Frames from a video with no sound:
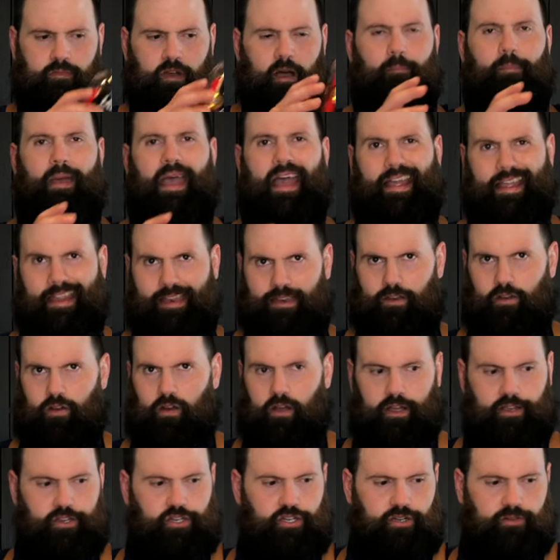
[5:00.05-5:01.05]
a
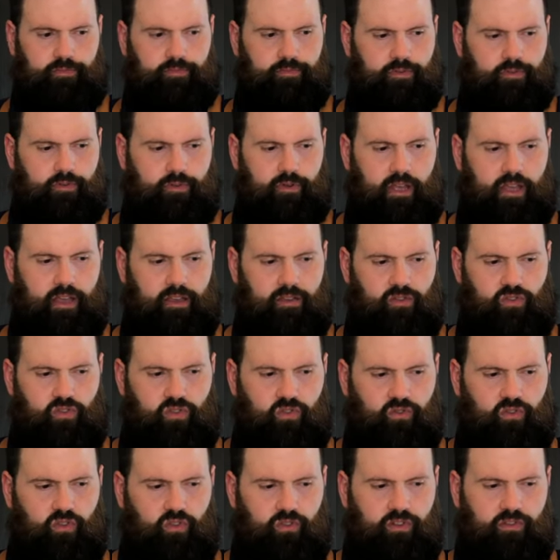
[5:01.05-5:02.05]
Macintosh, okay?
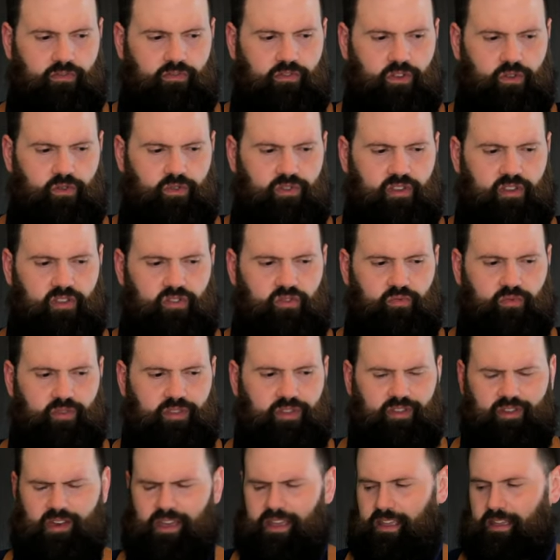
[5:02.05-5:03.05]
So don't confuse this
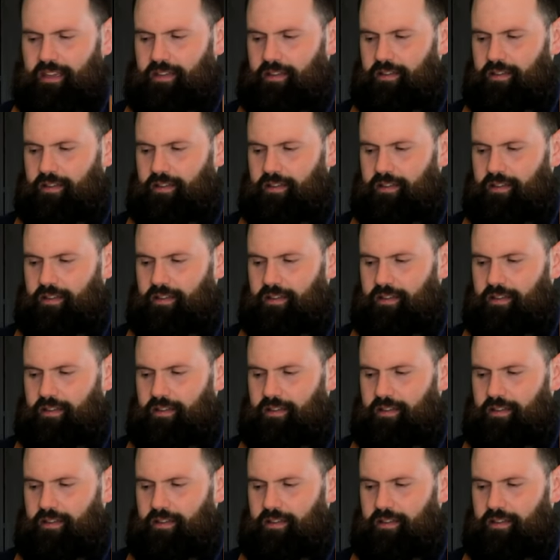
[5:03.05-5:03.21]
with like